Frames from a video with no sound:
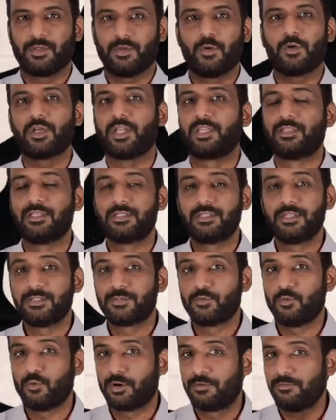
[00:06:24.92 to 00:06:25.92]
Okay, this is
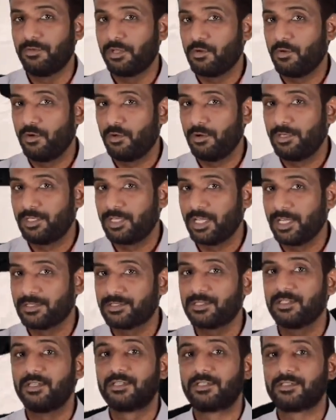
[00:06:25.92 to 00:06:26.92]
what we call it as
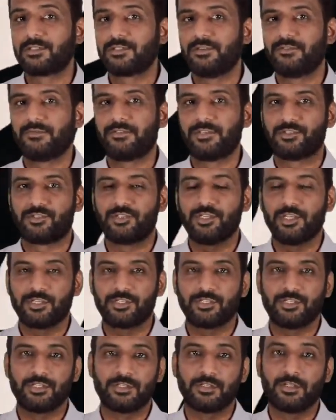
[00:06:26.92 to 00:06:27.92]
surface
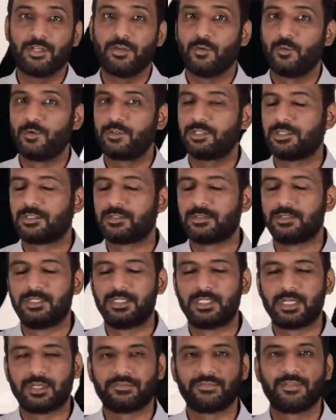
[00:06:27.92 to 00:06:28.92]
tension, which is
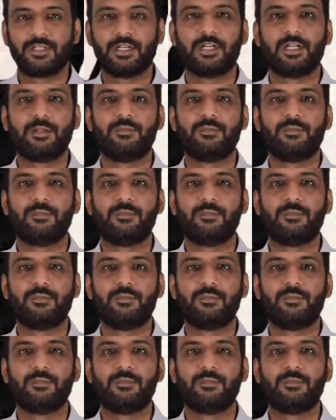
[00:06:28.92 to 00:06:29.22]
definitely